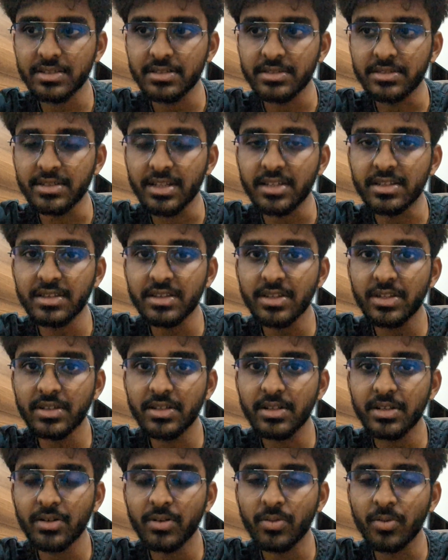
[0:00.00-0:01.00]
then
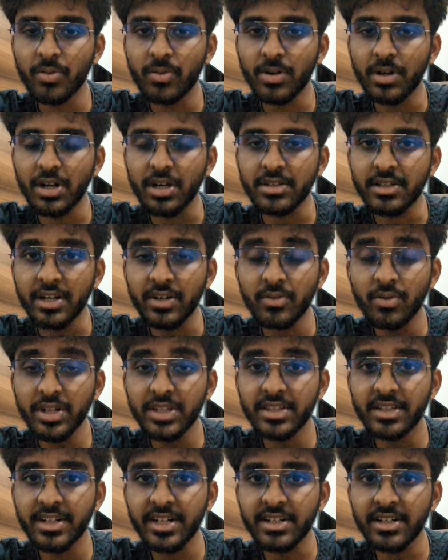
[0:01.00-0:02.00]
only
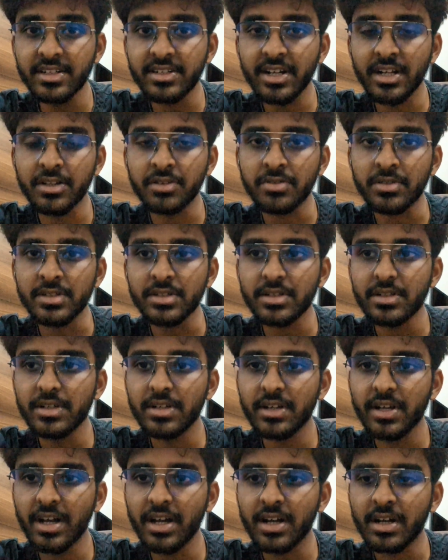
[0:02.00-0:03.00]
the data transfer
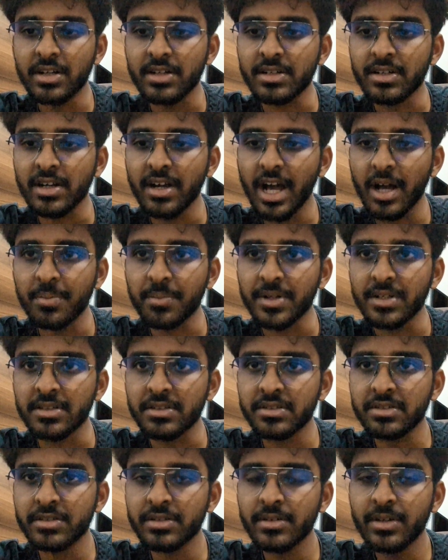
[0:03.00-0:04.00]

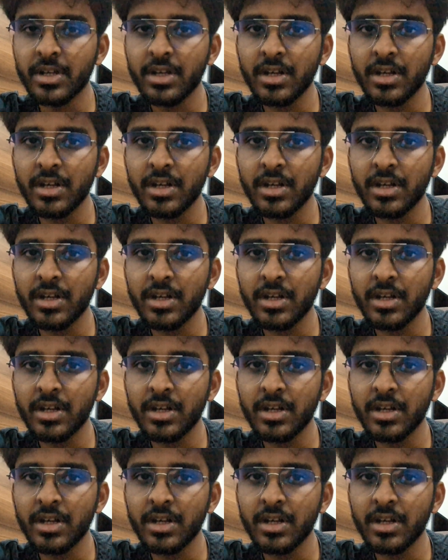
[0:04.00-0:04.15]
happens.